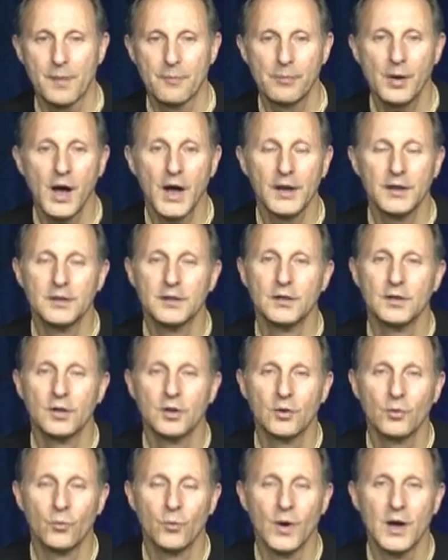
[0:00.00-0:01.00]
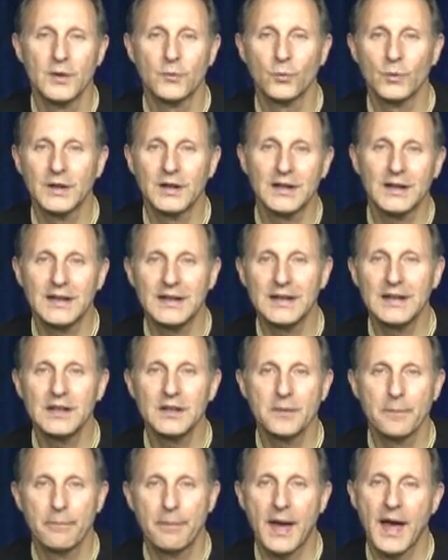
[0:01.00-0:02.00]
But when we
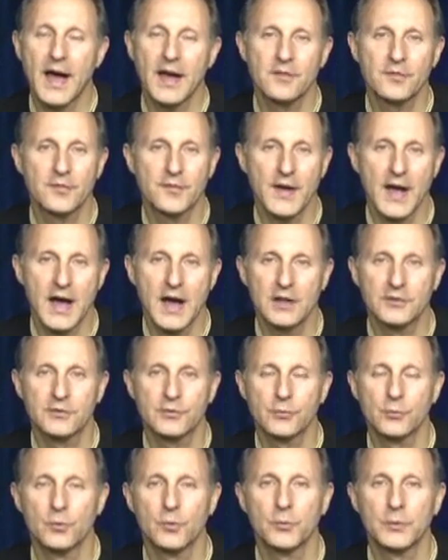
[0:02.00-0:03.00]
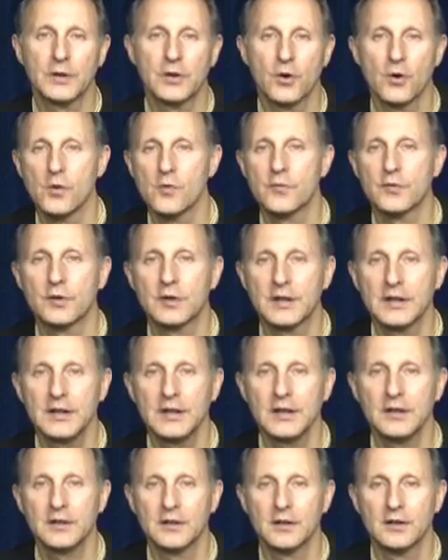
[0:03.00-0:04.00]
eat bad fats, when we
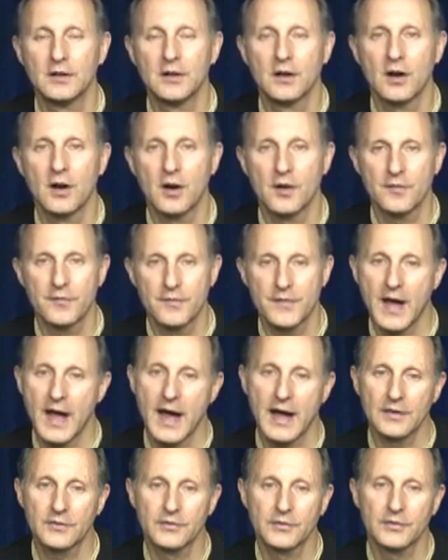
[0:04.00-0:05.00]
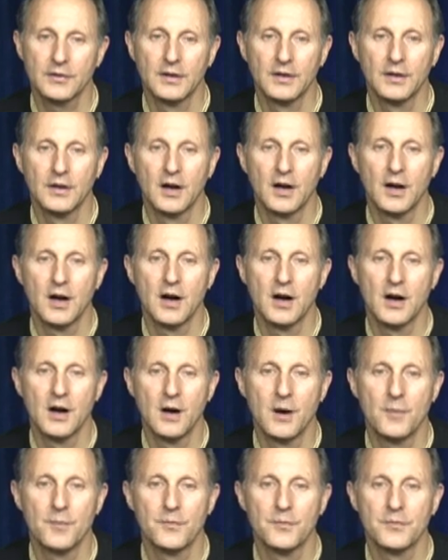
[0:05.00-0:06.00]
overheat our fats,
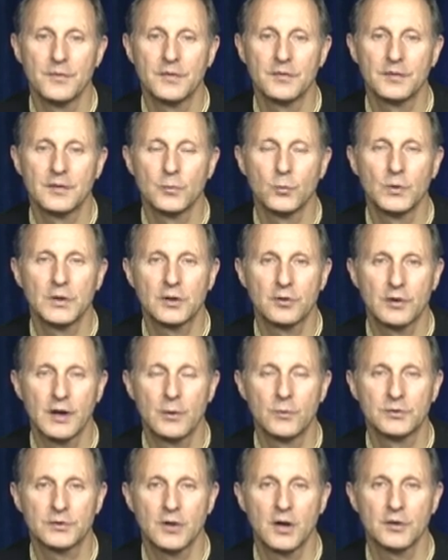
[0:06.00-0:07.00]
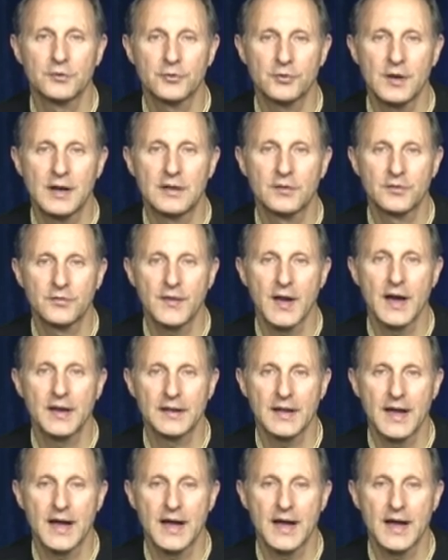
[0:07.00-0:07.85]
we create what's called trans fatty